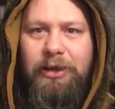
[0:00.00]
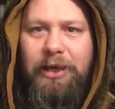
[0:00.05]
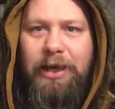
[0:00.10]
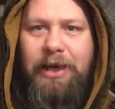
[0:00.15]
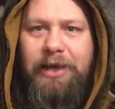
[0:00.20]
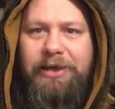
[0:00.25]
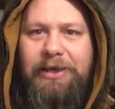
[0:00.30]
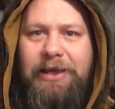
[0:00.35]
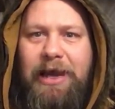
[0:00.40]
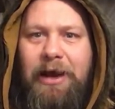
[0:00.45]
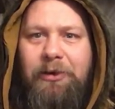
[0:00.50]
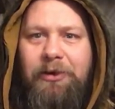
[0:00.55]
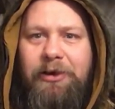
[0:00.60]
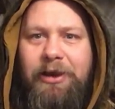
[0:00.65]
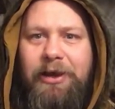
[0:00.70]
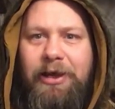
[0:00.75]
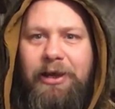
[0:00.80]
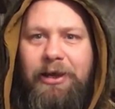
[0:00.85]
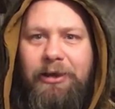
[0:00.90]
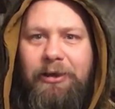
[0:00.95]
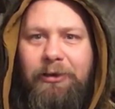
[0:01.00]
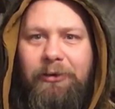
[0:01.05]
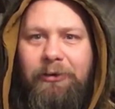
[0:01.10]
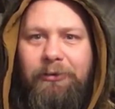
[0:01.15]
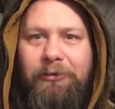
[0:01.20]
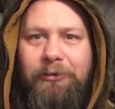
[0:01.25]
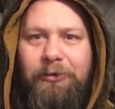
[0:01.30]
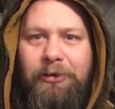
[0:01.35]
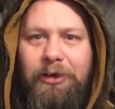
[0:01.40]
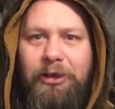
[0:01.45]
And down in
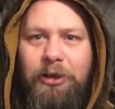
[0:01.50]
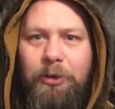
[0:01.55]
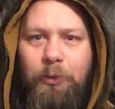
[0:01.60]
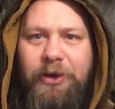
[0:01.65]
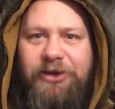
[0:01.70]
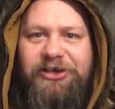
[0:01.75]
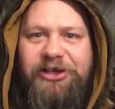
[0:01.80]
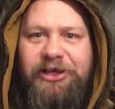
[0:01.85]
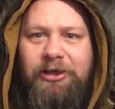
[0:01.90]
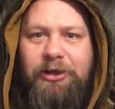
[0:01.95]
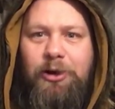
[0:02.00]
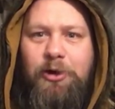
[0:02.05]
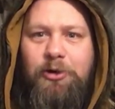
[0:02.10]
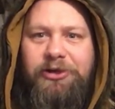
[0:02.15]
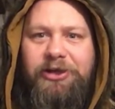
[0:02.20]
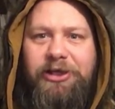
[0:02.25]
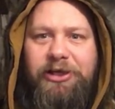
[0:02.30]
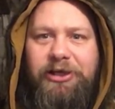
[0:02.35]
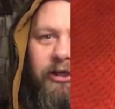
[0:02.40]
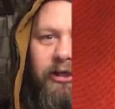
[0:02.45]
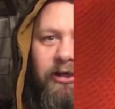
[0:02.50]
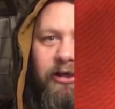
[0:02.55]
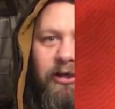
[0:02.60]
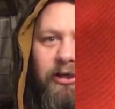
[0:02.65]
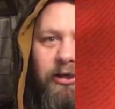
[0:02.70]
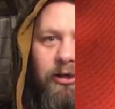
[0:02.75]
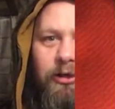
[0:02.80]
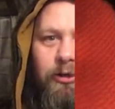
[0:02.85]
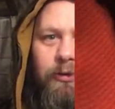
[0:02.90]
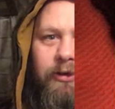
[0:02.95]
hell, we see Loki,
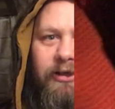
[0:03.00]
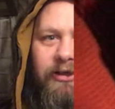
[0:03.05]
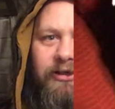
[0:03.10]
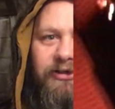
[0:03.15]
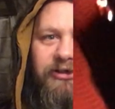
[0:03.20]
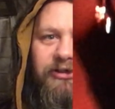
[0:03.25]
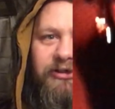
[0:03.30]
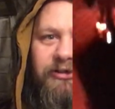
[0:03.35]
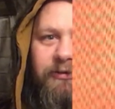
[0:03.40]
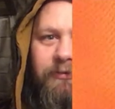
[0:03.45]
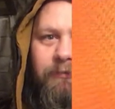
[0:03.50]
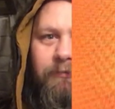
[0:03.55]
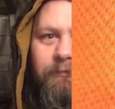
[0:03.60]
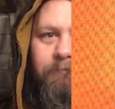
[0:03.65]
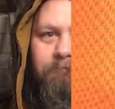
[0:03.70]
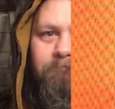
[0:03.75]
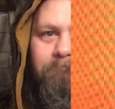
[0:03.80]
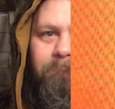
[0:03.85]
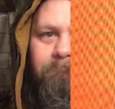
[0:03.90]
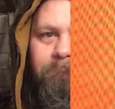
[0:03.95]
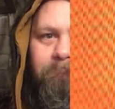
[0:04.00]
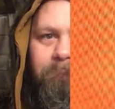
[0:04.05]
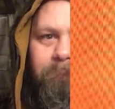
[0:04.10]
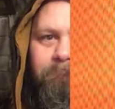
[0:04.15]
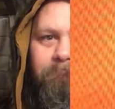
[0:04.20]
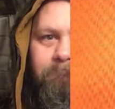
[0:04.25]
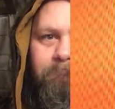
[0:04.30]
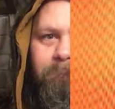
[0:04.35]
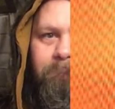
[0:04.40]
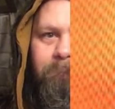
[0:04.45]
who is...
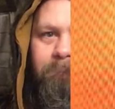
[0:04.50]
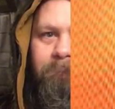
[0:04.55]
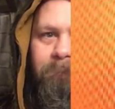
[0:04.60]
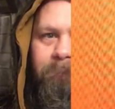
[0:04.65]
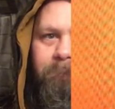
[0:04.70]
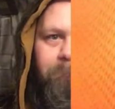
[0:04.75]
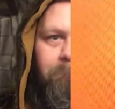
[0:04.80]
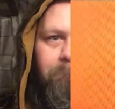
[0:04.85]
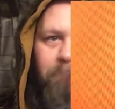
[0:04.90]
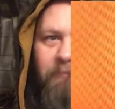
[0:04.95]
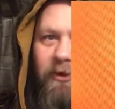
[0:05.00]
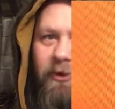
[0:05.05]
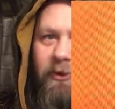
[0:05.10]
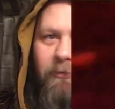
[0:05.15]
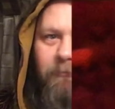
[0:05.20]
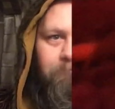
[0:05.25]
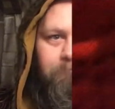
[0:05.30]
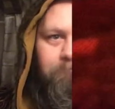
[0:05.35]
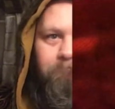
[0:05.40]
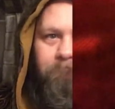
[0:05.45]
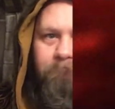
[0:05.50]
Nope,